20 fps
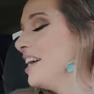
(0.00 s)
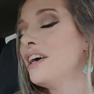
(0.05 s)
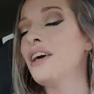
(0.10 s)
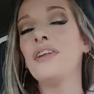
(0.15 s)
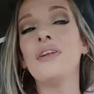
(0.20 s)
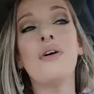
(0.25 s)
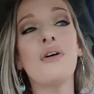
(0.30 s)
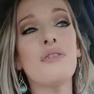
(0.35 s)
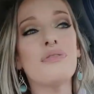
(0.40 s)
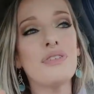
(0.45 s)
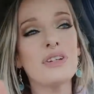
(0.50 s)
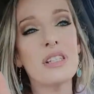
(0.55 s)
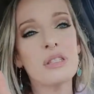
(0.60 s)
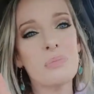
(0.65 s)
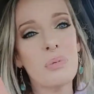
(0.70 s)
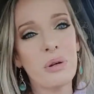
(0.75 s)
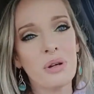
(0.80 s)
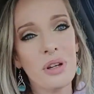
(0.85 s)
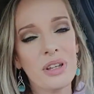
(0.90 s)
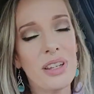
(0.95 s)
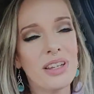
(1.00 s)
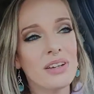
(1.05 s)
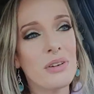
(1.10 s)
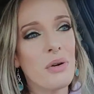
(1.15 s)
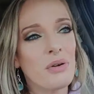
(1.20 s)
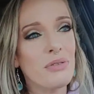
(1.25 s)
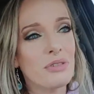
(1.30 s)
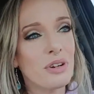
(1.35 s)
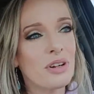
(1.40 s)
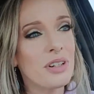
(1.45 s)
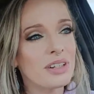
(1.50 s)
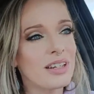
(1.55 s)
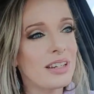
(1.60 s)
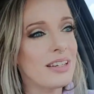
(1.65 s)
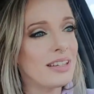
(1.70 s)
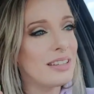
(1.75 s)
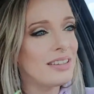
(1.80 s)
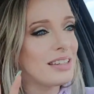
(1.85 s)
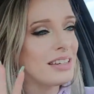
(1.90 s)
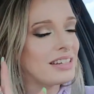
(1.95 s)
No offense, Burger King over
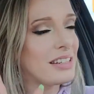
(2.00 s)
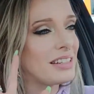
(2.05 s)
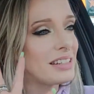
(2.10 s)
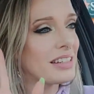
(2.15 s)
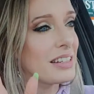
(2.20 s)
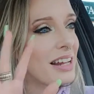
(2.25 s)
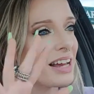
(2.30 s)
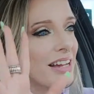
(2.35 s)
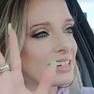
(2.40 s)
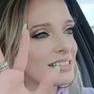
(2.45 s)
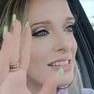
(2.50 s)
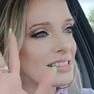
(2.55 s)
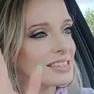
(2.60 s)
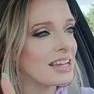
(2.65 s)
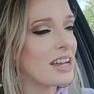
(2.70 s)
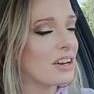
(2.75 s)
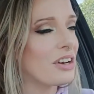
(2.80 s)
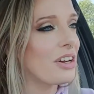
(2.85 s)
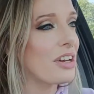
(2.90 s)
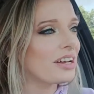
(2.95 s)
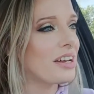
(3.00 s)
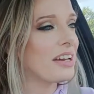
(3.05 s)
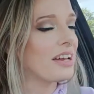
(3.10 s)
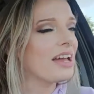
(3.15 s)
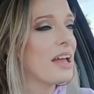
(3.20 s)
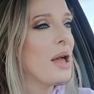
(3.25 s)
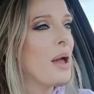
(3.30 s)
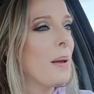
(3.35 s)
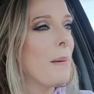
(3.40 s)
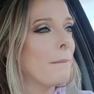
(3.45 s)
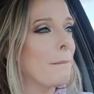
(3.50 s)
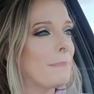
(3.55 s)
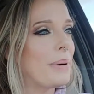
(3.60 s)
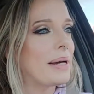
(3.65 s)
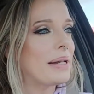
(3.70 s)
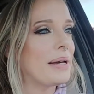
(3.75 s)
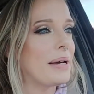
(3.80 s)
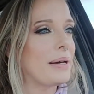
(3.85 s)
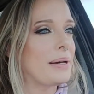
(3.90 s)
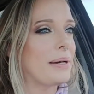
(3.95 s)
on the Indian Heights area. But,
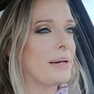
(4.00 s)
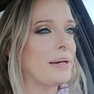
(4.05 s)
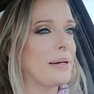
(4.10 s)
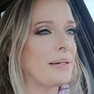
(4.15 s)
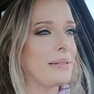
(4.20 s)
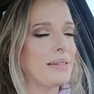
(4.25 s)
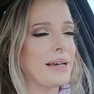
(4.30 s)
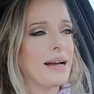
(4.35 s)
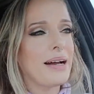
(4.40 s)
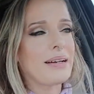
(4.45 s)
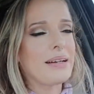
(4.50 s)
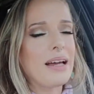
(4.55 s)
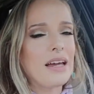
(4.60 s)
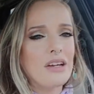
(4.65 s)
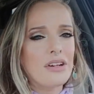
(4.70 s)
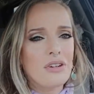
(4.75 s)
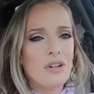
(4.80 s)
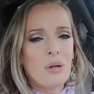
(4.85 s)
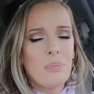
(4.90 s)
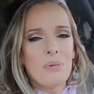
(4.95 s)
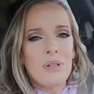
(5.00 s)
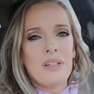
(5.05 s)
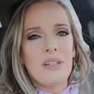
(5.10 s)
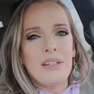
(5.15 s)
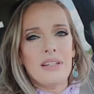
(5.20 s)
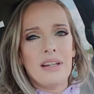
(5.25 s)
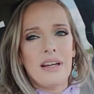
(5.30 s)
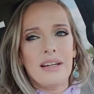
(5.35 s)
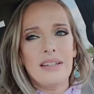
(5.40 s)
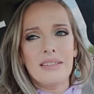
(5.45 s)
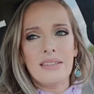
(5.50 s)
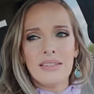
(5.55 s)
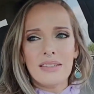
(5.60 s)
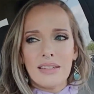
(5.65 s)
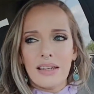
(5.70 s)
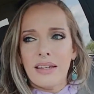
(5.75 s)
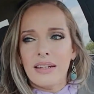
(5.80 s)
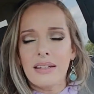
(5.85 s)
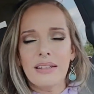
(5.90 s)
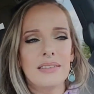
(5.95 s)
yeah, I grew up in Indian Heights
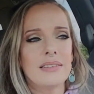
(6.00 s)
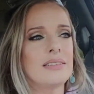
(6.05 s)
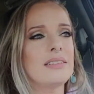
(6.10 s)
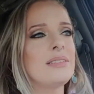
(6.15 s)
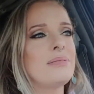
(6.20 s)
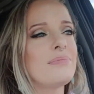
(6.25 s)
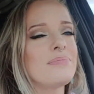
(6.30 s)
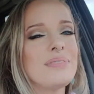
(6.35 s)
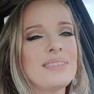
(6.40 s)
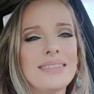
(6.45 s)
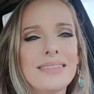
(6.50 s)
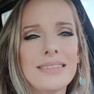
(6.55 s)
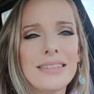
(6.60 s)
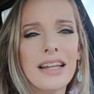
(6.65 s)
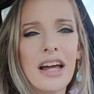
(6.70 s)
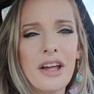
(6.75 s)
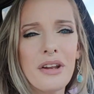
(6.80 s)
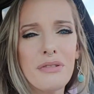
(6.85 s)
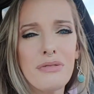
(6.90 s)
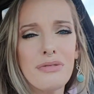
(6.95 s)
and not a